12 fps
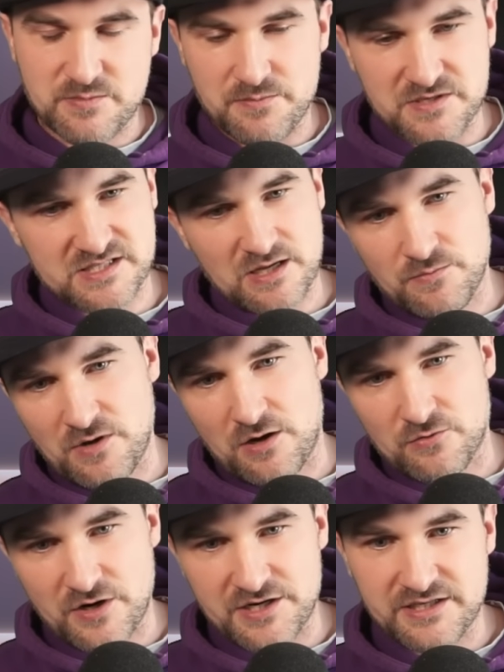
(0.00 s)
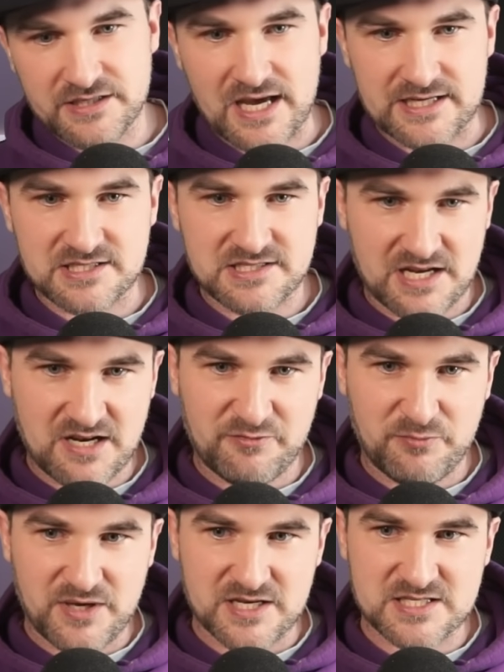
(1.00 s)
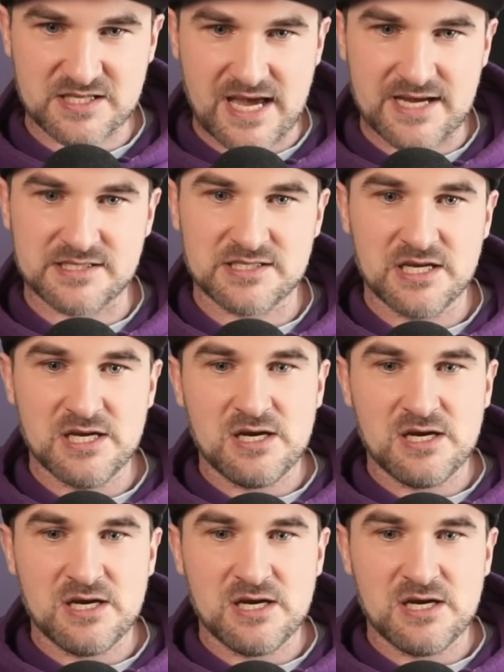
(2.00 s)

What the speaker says: maybe some are running at 10 FPS, and